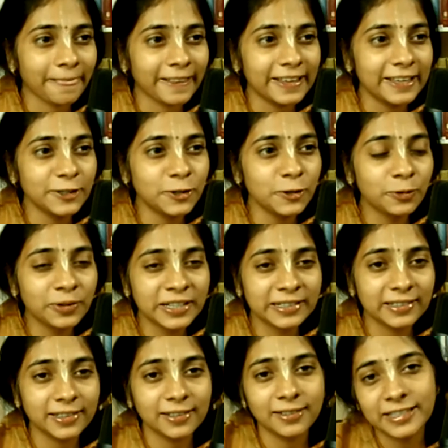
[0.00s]
He used
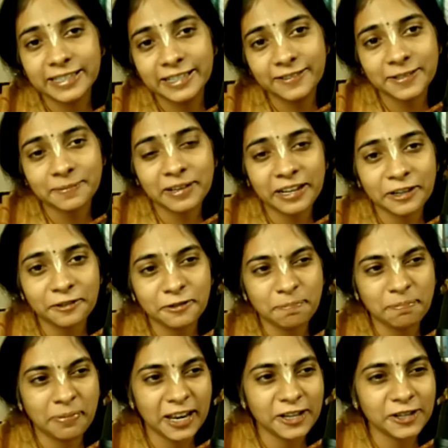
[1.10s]
to receive some kind of a
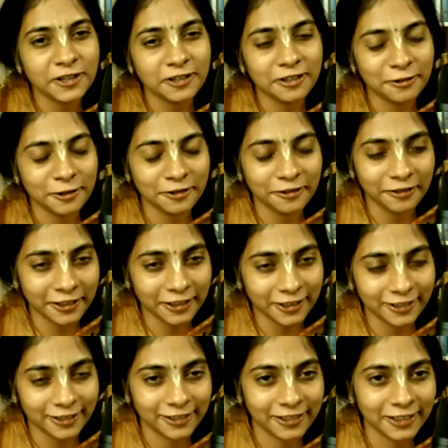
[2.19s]
pleasure out of it.
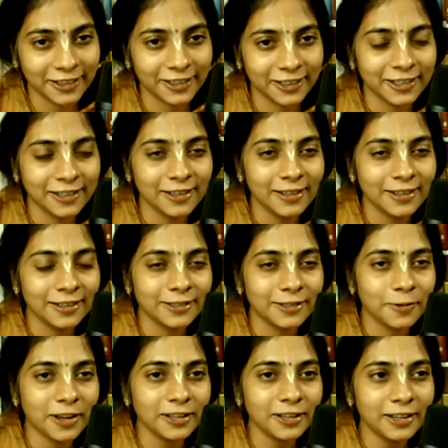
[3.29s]
So
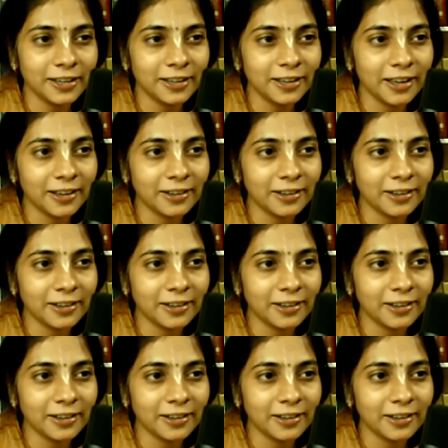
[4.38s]
one day,